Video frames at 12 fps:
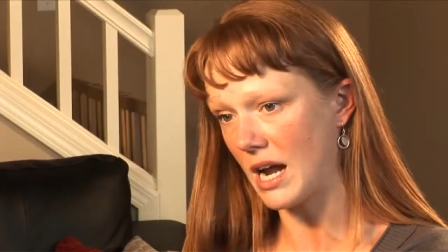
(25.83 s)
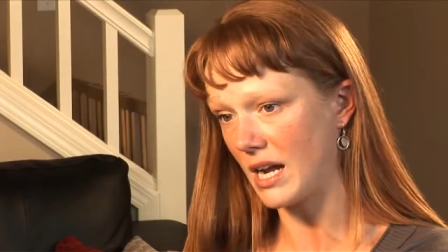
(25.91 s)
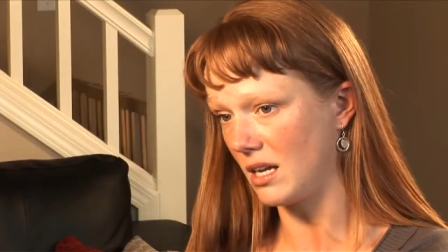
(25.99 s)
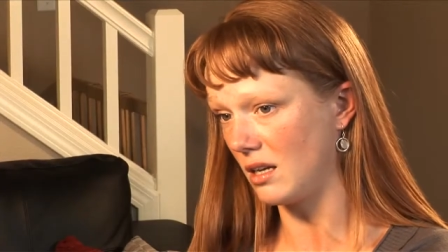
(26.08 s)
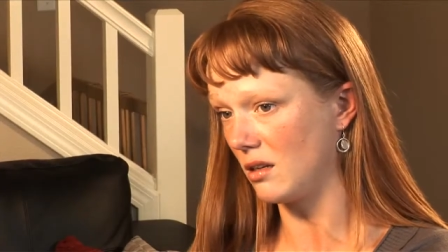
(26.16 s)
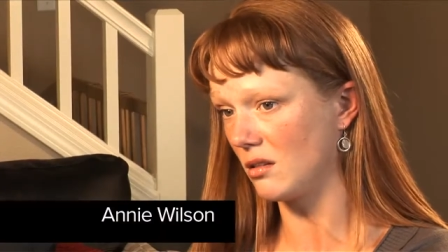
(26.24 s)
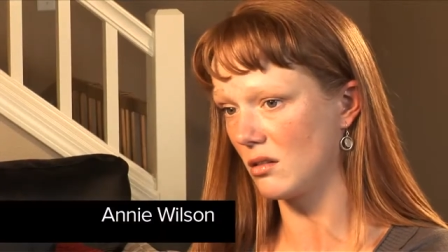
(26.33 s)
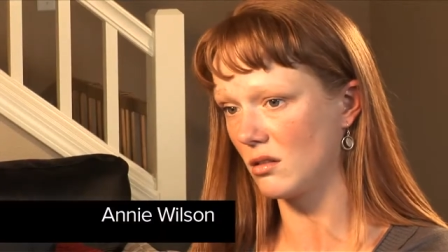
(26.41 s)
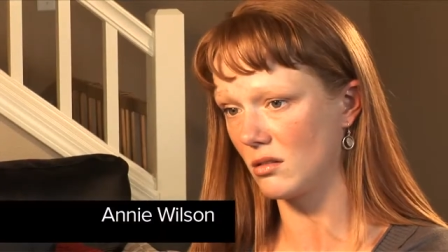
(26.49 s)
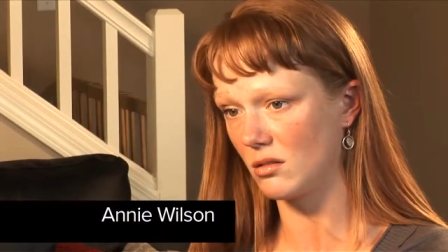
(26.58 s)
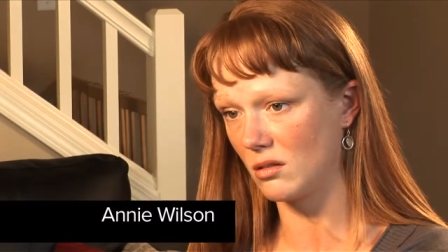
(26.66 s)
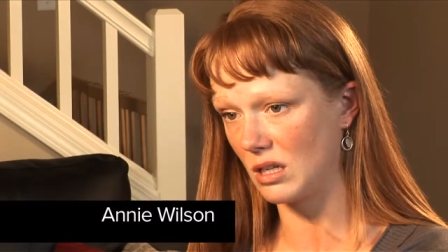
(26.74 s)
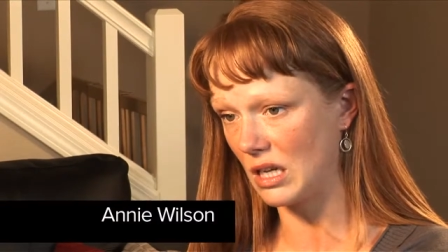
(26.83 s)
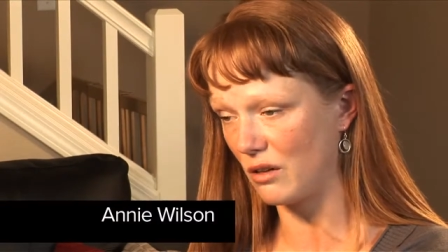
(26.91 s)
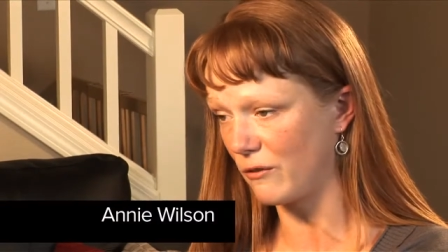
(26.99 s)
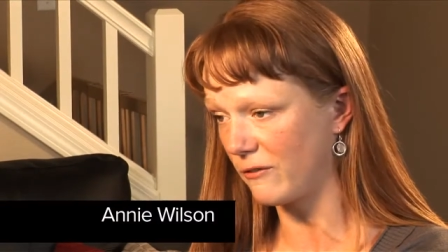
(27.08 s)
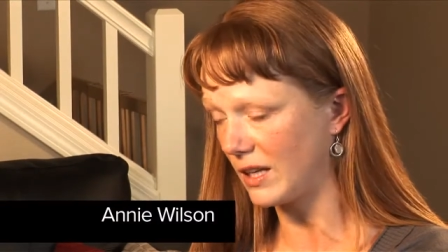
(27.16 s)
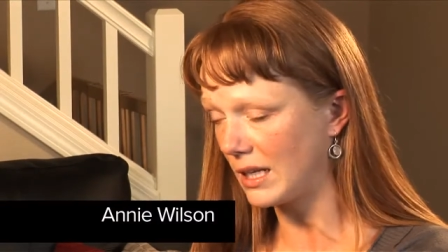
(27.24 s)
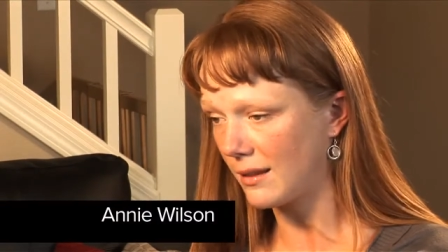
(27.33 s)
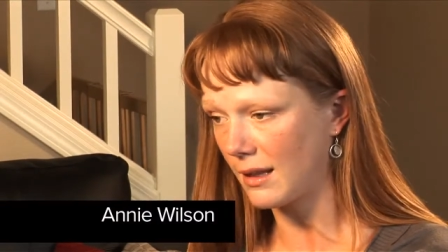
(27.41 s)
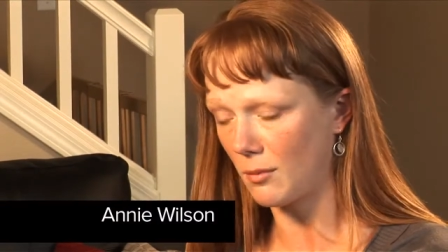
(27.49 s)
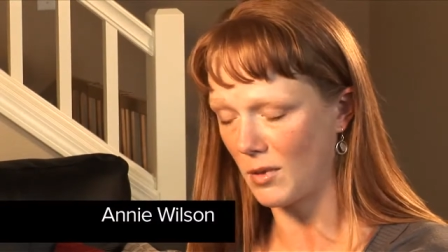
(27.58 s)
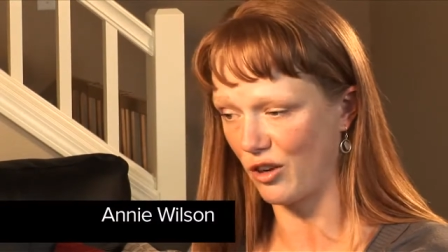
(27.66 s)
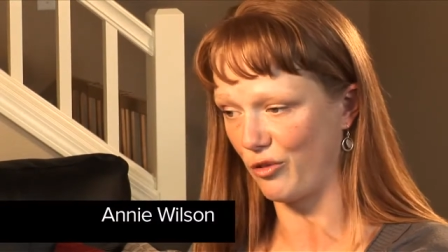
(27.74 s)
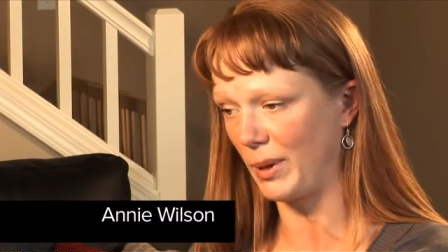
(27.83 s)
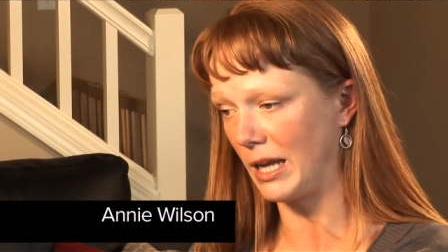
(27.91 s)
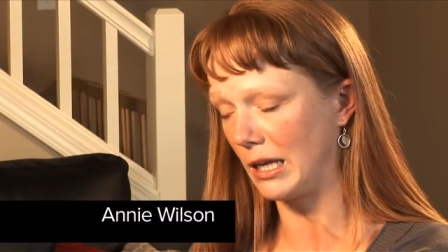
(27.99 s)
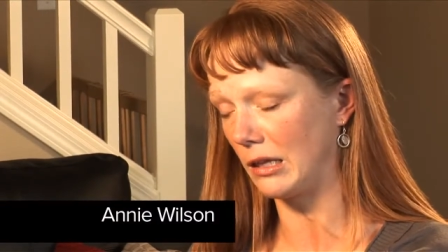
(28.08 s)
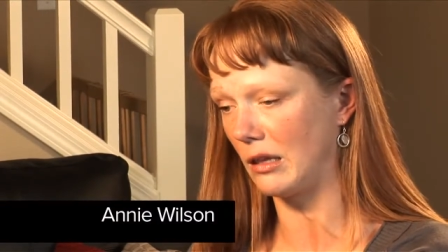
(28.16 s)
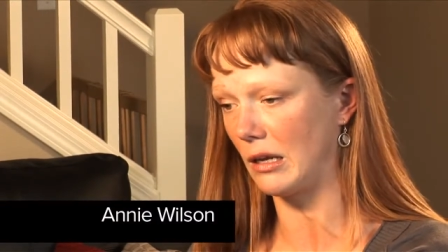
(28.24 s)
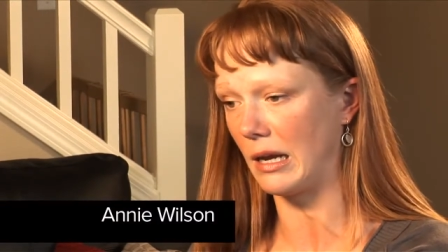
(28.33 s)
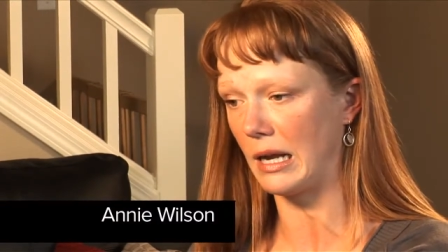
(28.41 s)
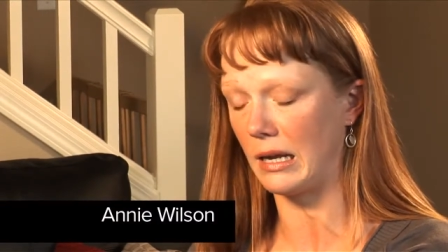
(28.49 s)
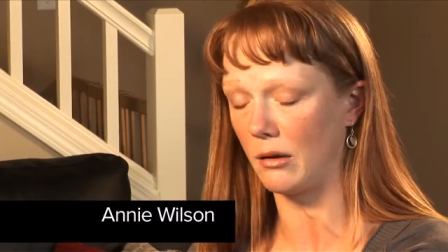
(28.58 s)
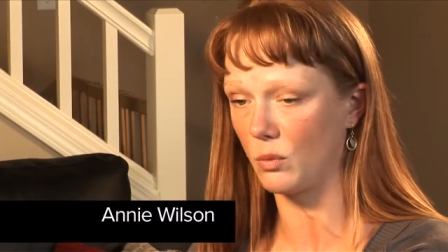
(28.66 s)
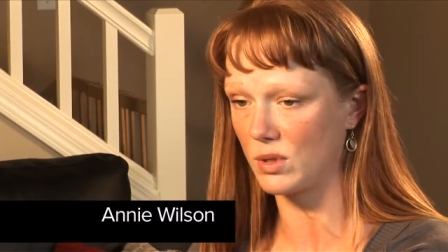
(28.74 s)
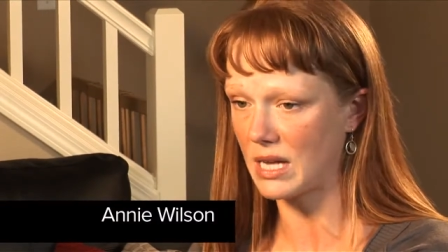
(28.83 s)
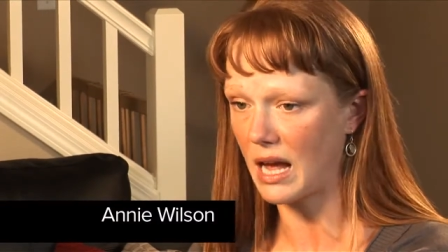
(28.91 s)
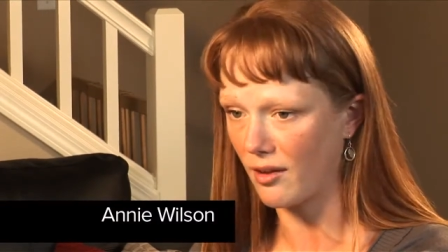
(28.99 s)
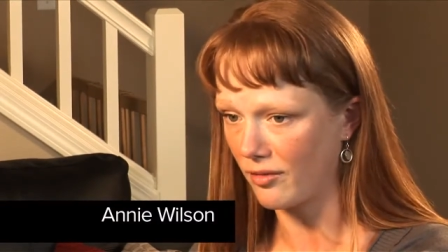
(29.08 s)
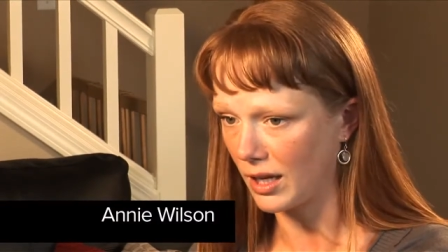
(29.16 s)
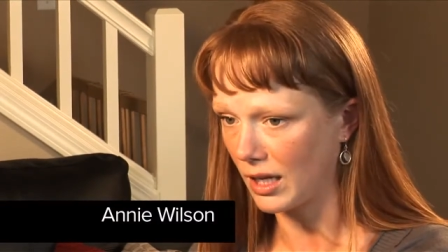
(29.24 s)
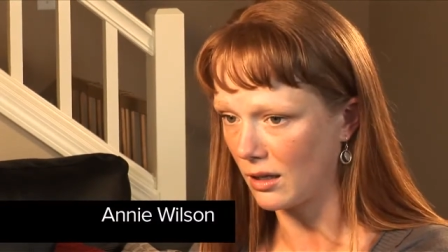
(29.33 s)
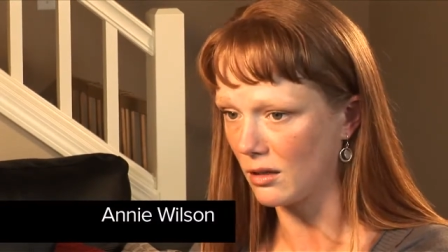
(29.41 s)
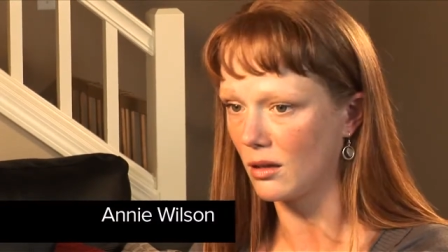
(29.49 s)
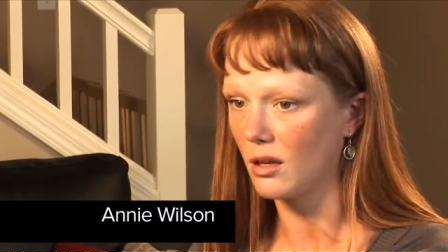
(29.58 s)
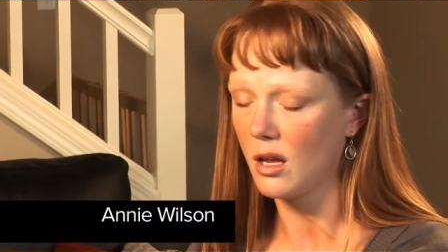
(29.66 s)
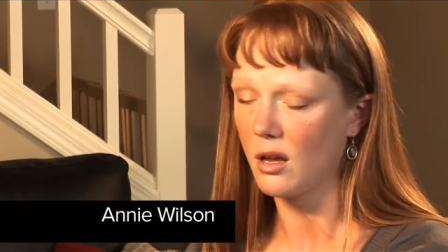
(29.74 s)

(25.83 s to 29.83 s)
I inflated the amount of pain that I was having,